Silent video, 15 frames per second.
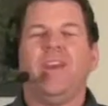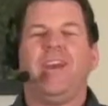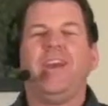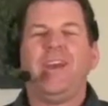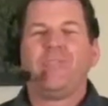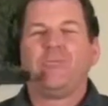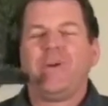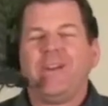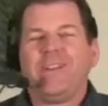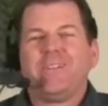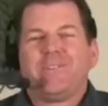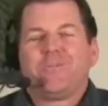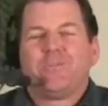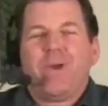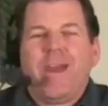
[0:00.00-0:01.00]
Hey everybody,
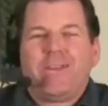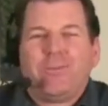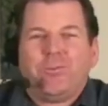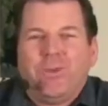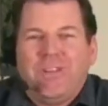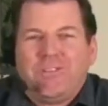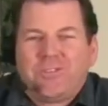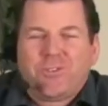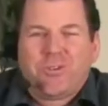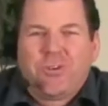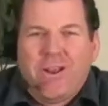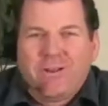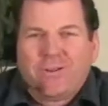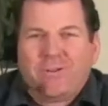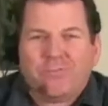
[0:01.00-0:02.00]
this is Randall Beach,
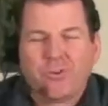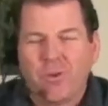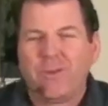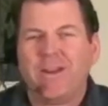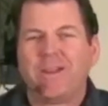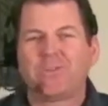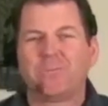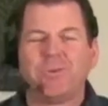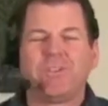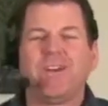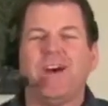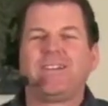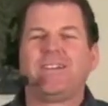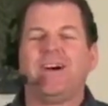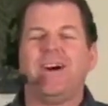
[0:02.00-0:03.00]
creator of
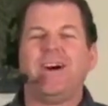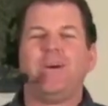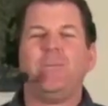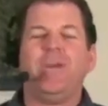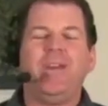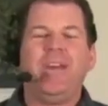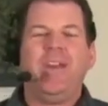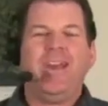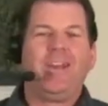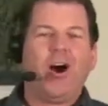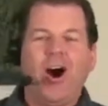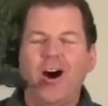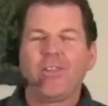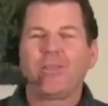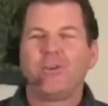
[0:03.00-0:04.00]
drummingexpert.com and
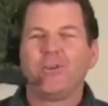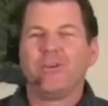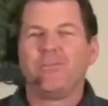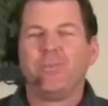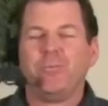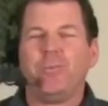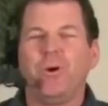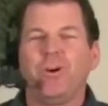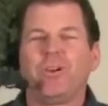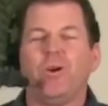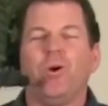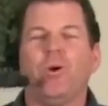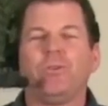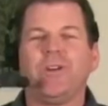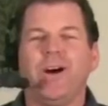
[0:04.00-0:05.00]
author of the book
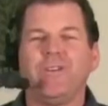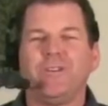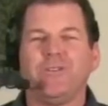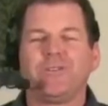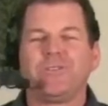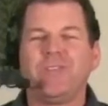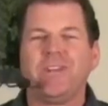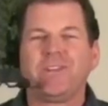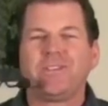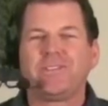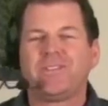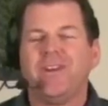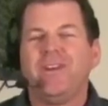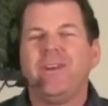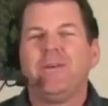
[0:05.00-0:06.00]
Hold On to Your
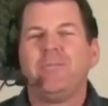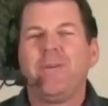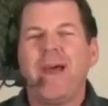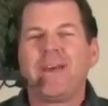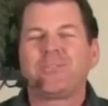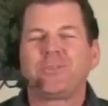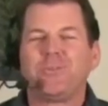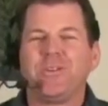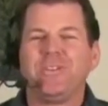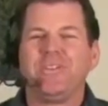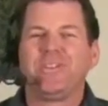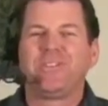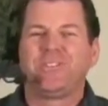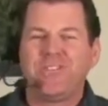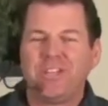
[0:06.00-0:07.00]
Sticks: Mastering
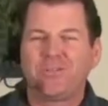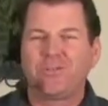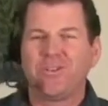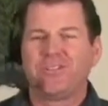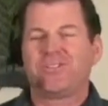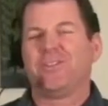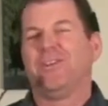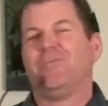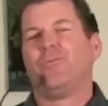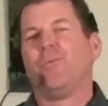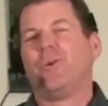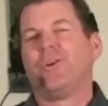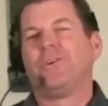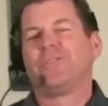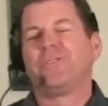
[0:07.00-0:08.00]
the Secrets of
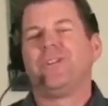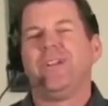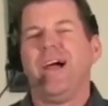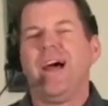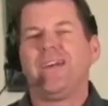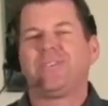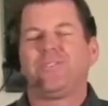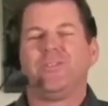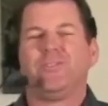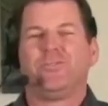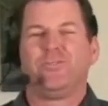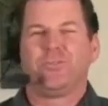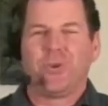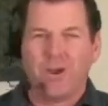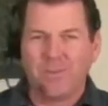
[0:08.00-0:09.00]
World-Class
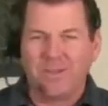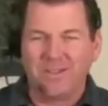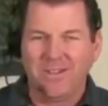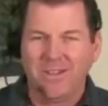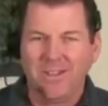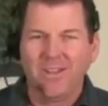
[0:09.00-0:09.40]
Drumming.